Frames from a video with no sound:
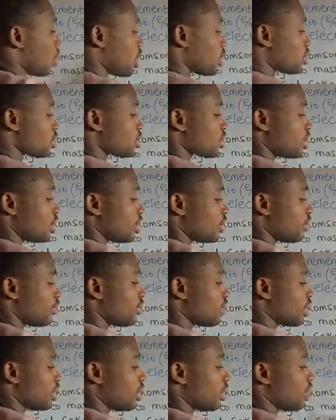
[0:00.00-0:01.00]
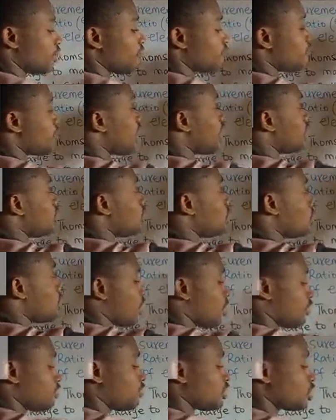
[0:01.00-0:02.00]
what? The value
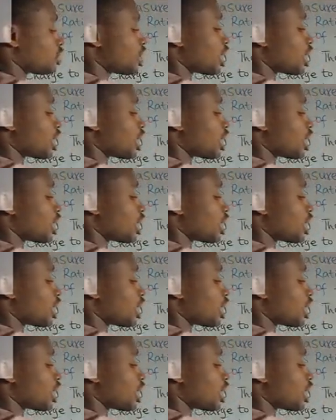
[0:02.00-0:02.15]
of the